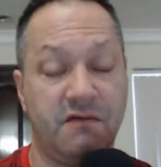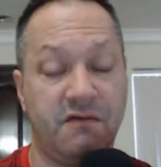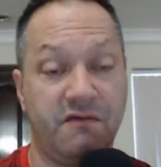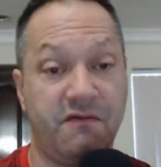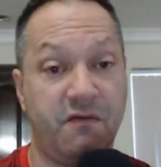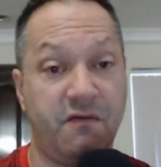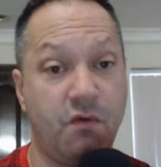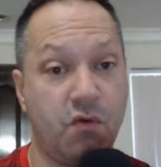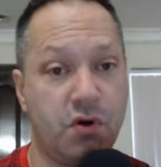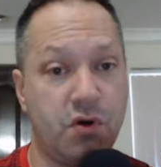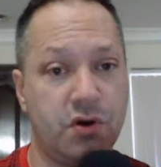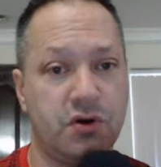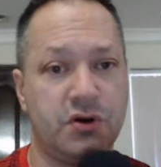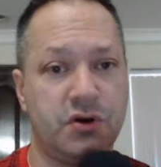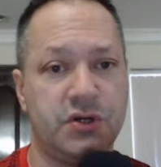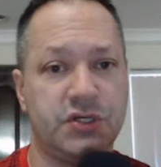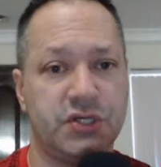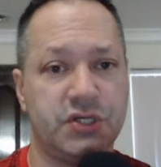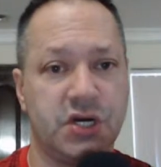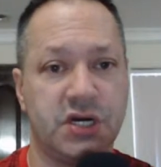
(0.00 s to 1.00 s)

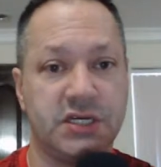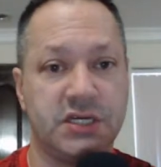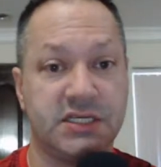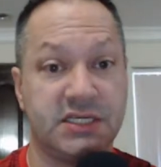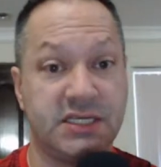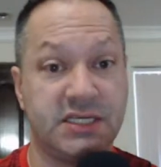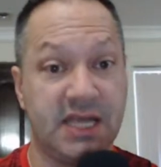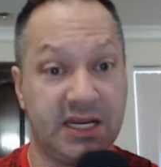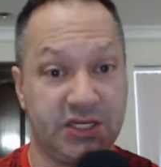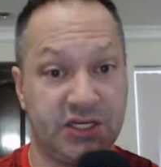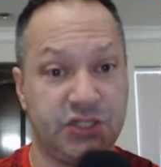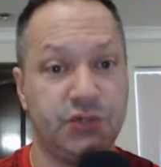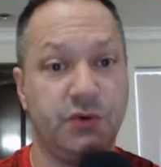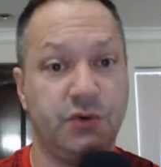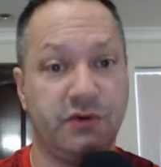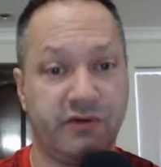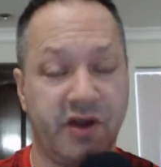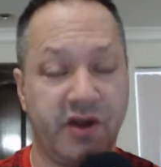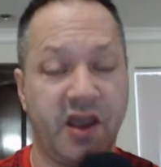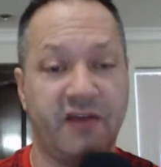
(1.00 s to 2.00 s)
foreigners are set
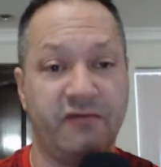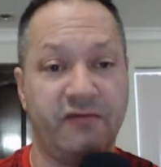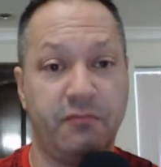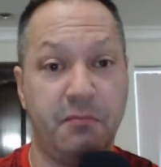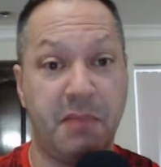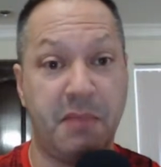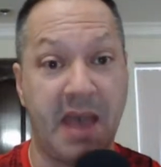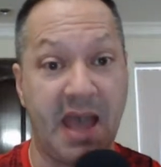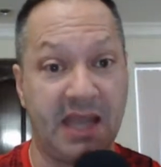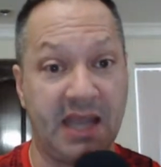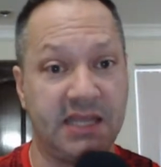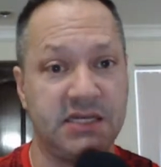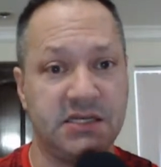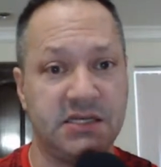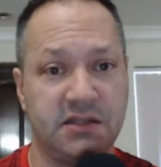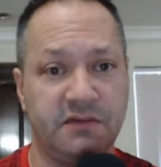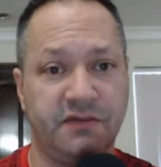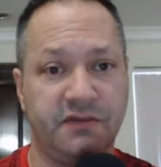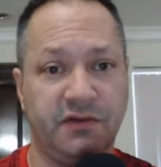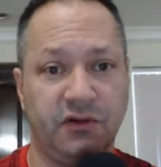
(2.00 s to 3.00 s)
to arrive back
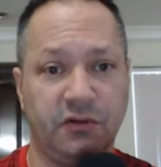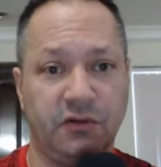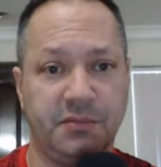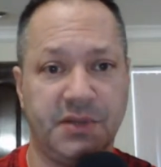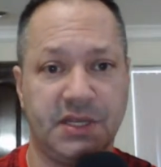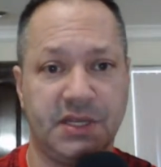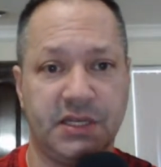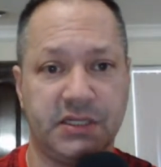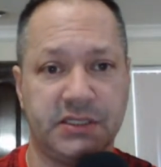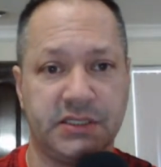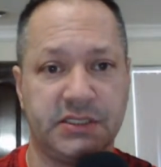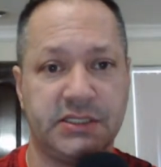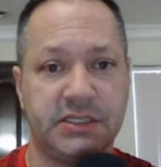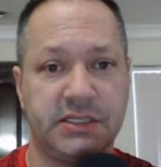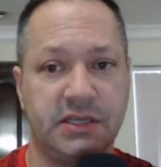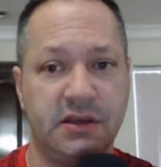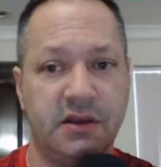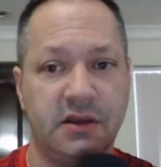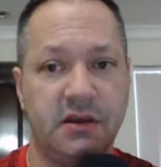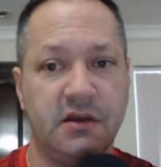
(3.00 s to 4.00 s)
into the
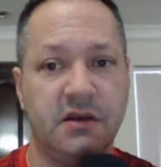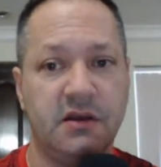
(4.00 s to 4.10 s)
Philippines.